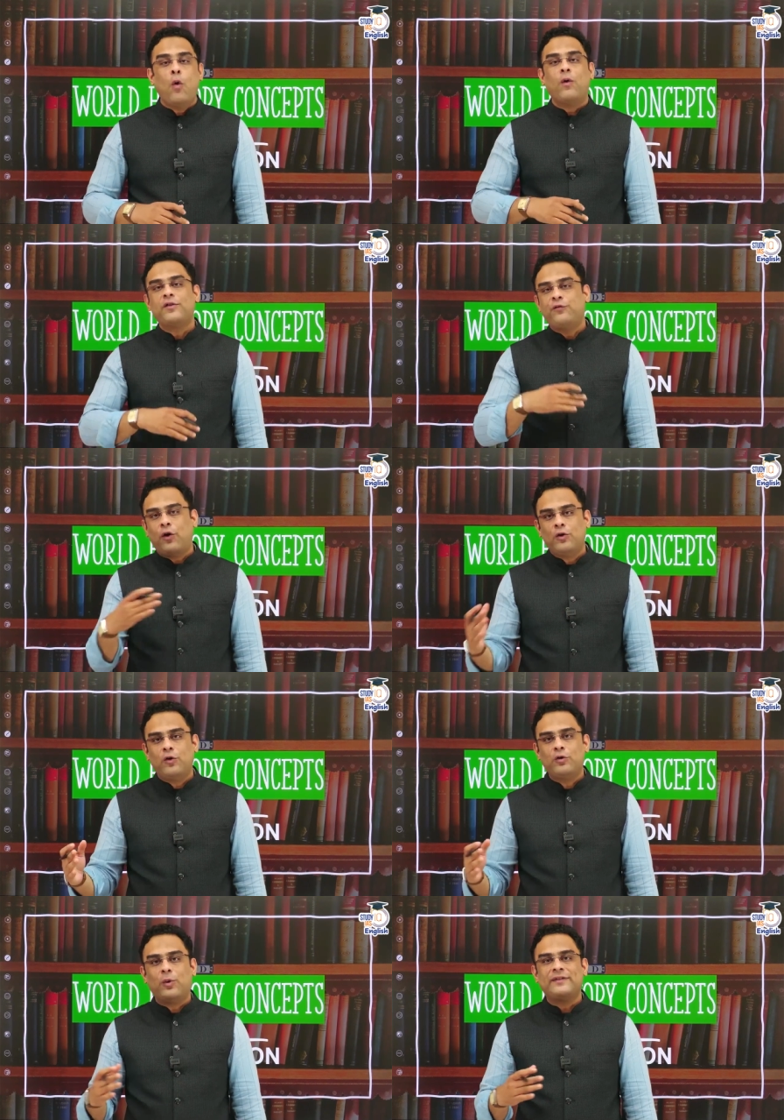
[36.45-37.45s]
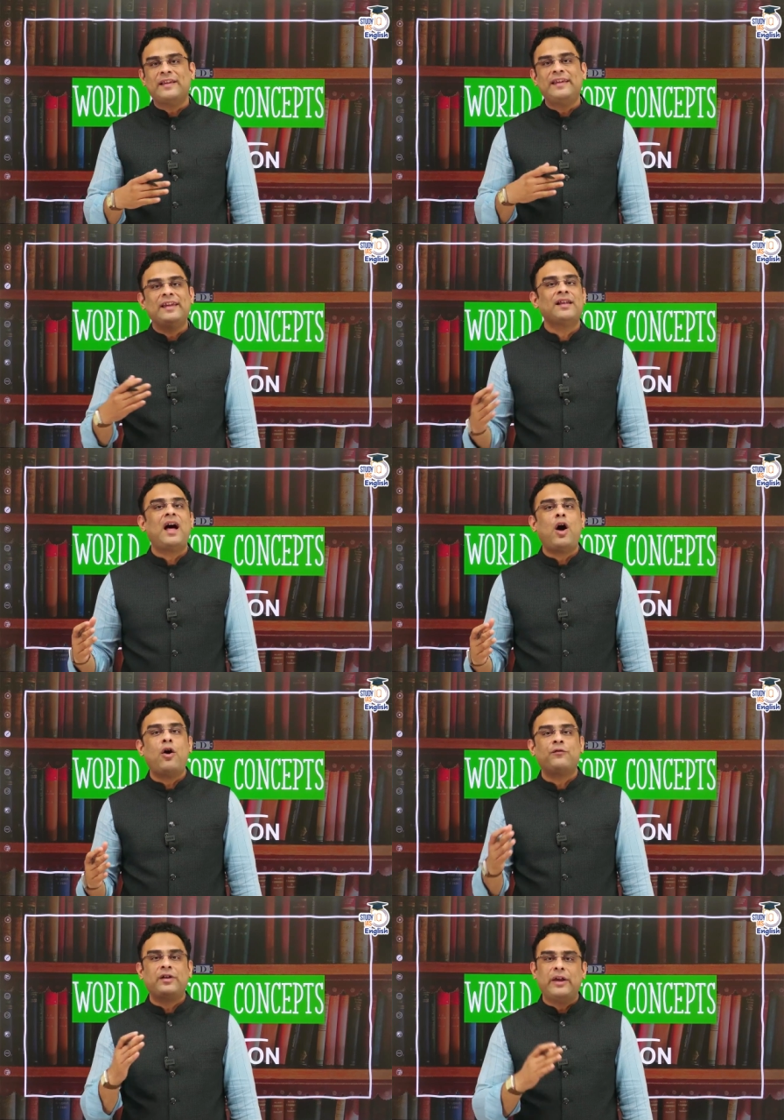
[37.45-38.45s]
What followed was an era
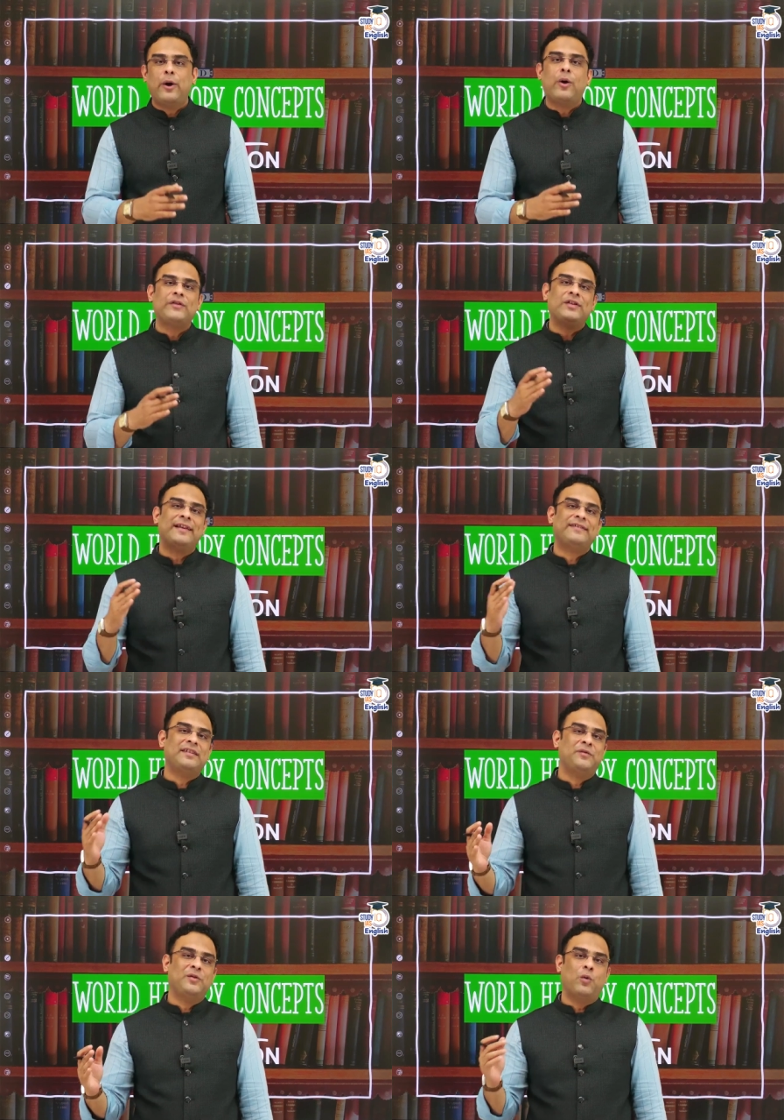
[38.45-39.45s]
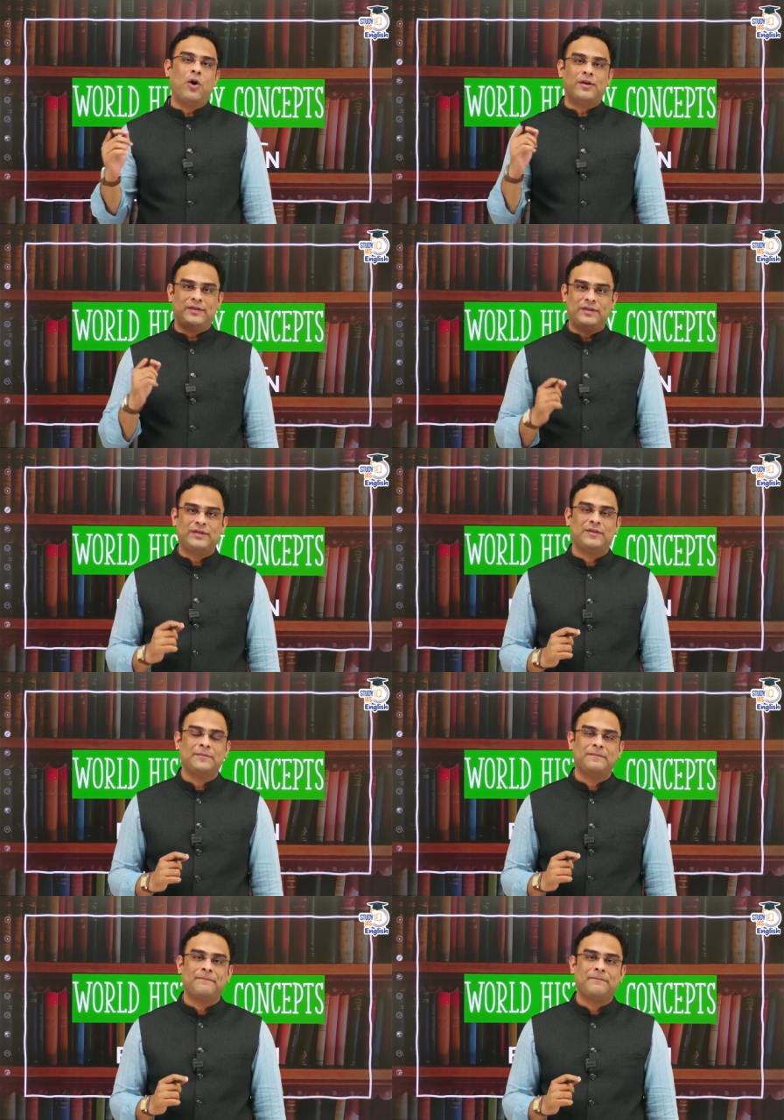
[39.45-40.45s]
of chaos and civil wars,
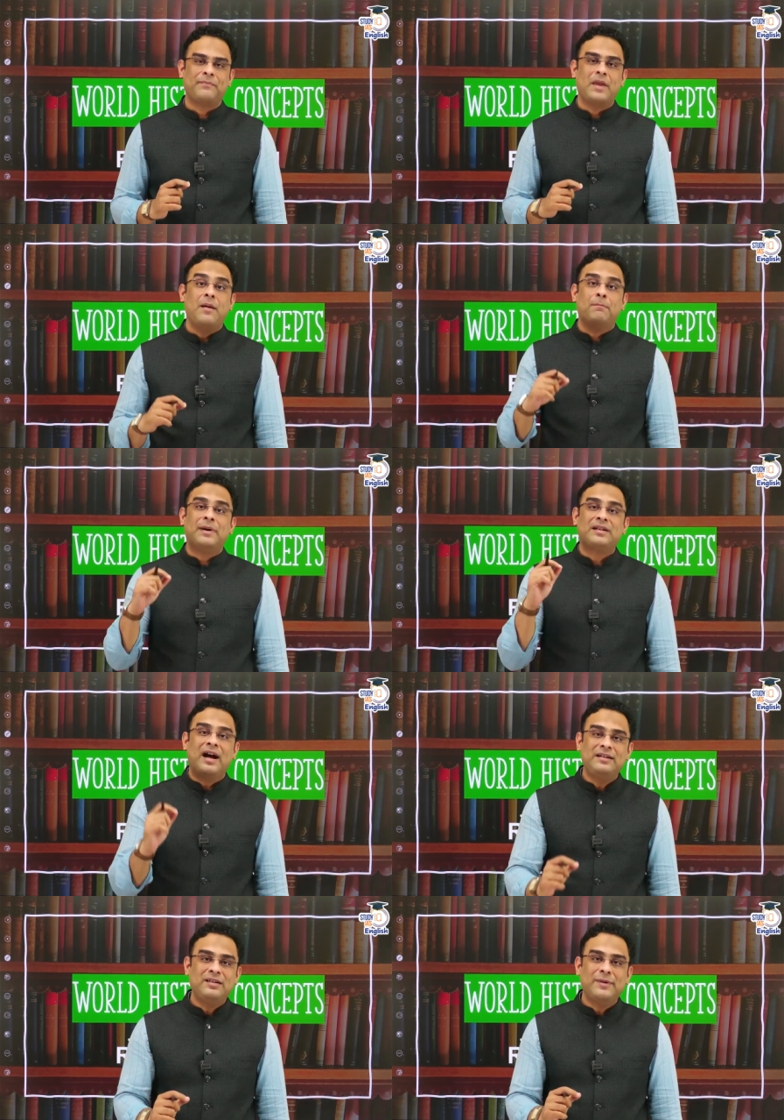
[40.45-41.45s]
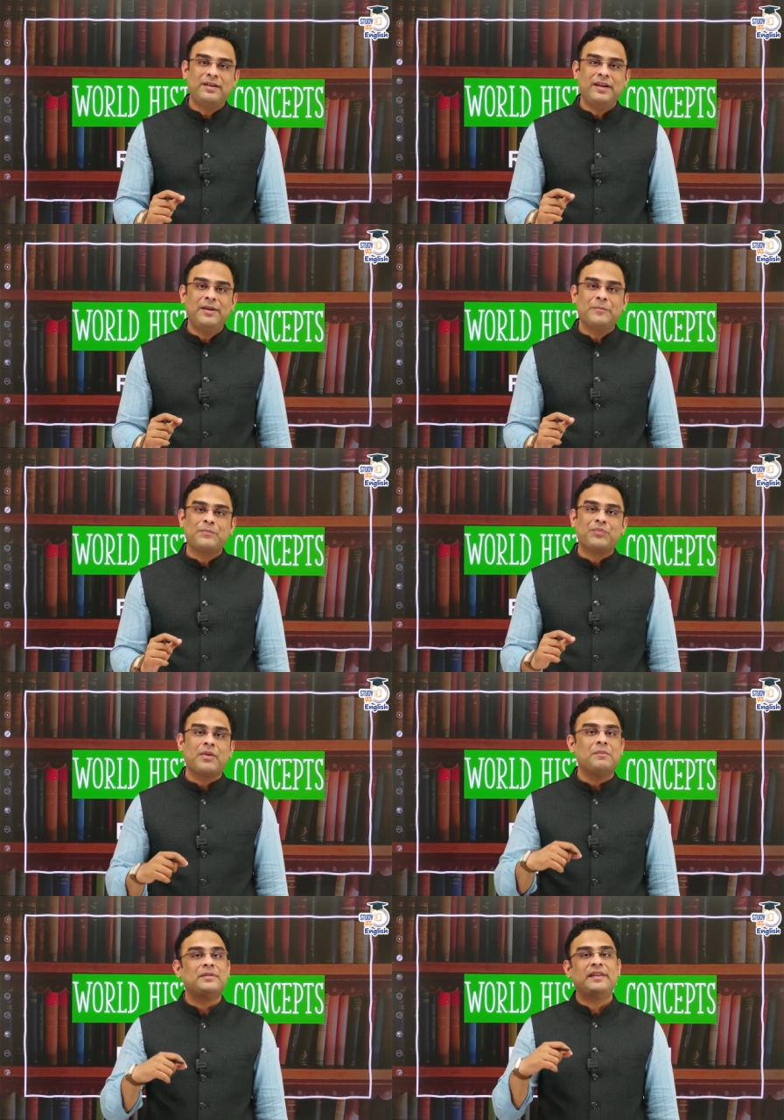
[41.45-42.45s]
but ultimately,
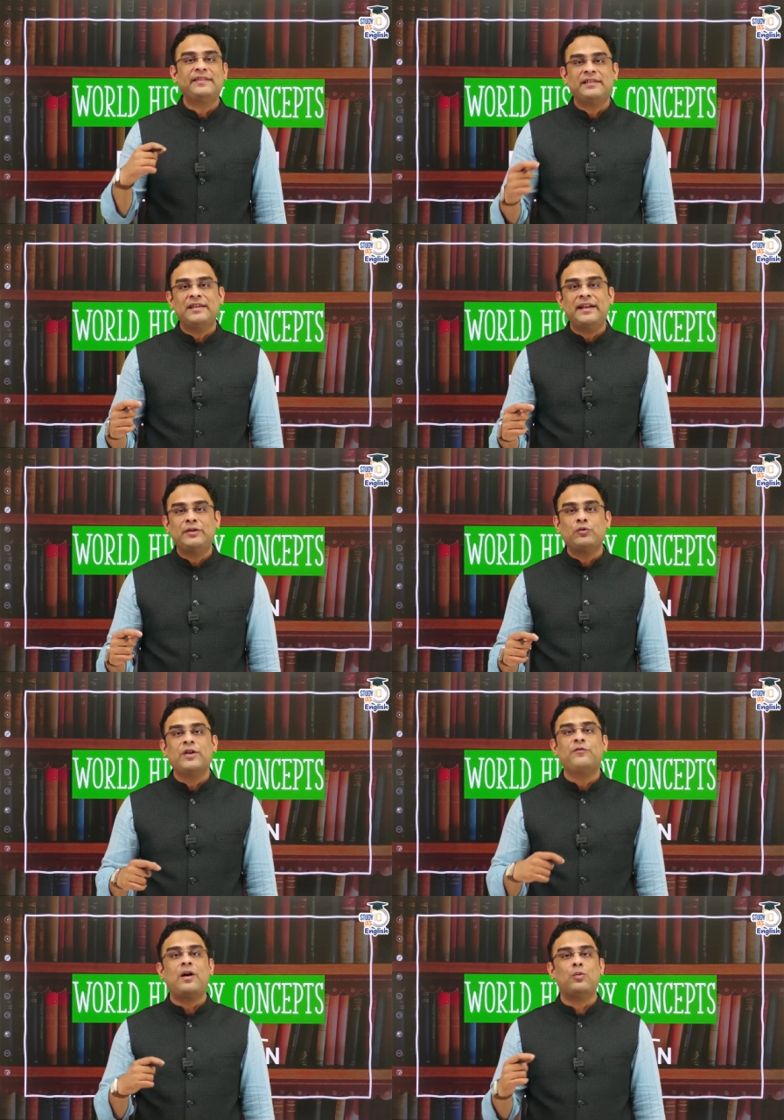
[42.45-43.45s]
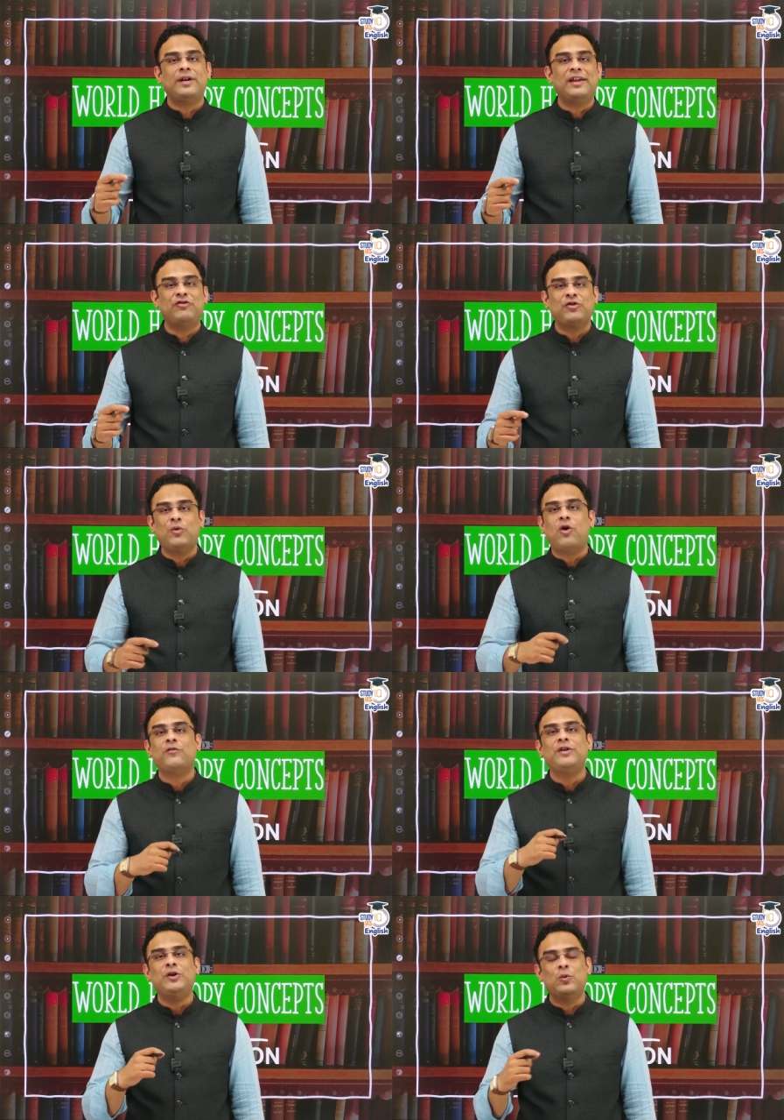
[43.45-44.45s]
this led to the foundation of
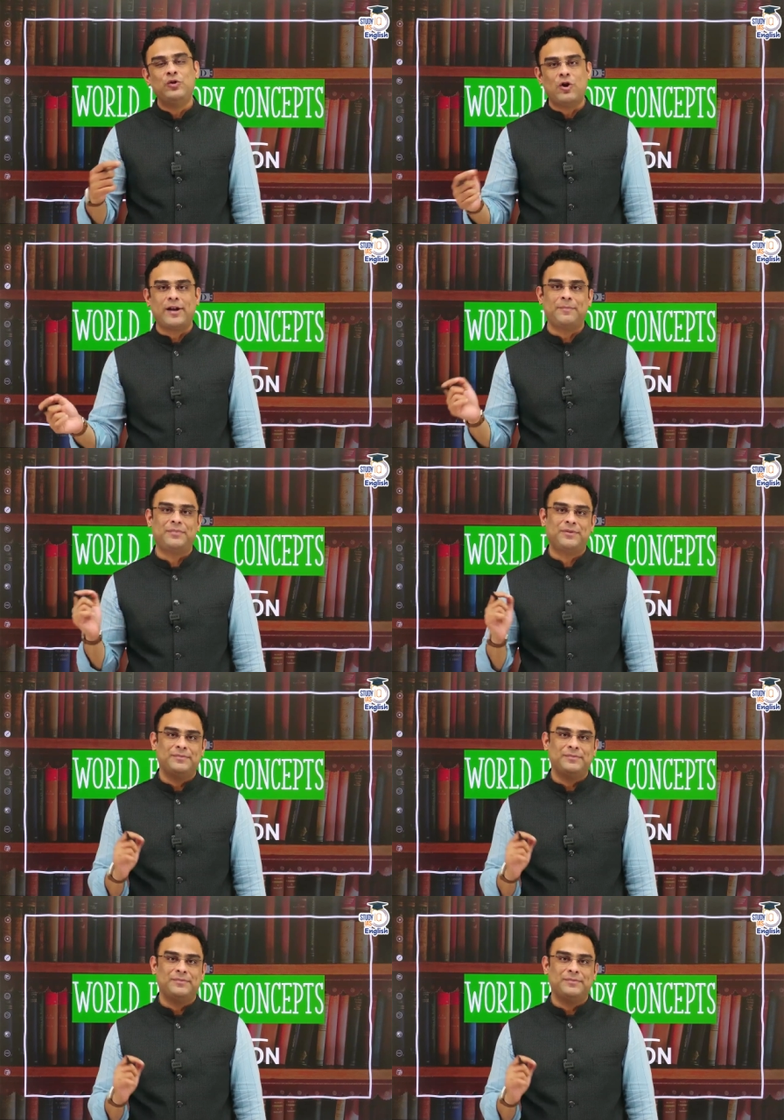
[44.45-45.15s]
a new Europe.